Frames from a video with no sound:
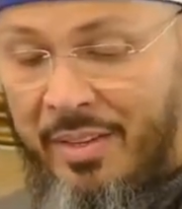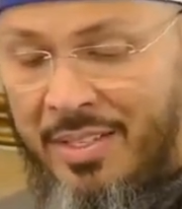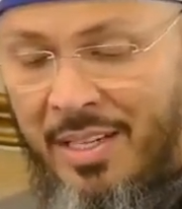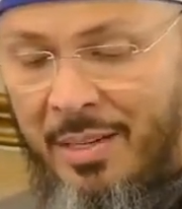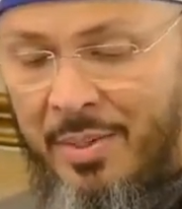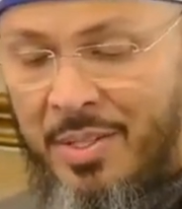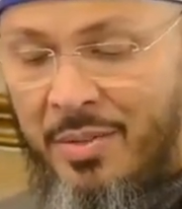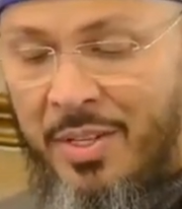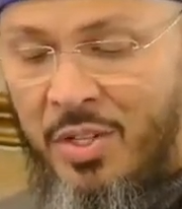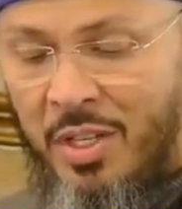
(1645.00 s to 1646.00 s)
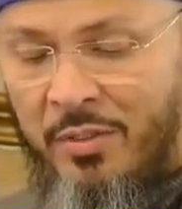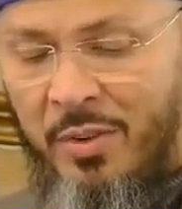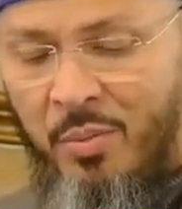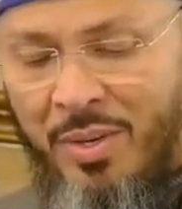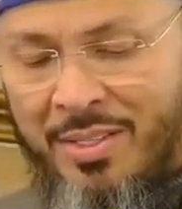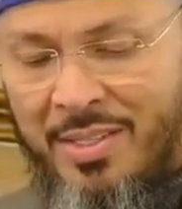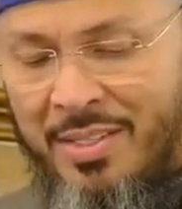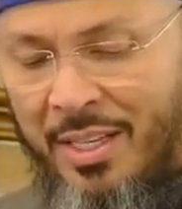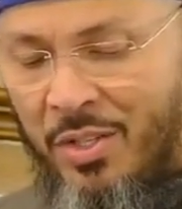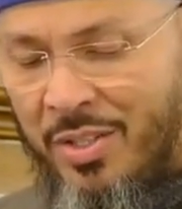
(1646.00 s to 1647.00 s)
Every time he's reaching from one
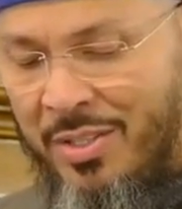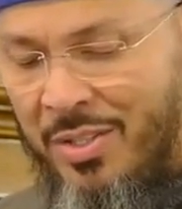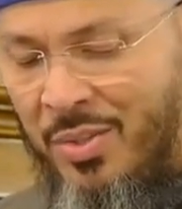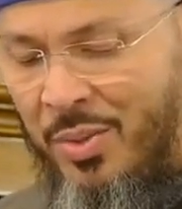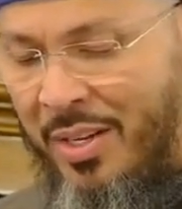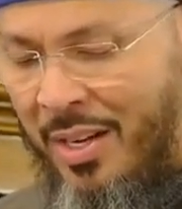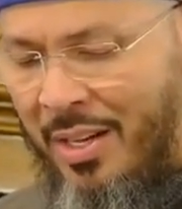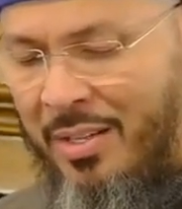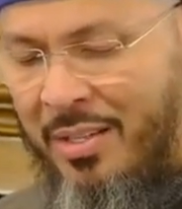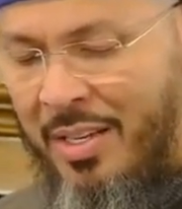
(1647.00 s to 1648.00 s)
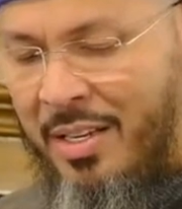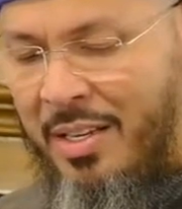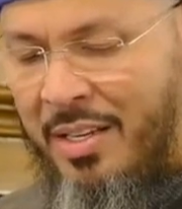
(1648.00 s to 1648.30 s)
station to another,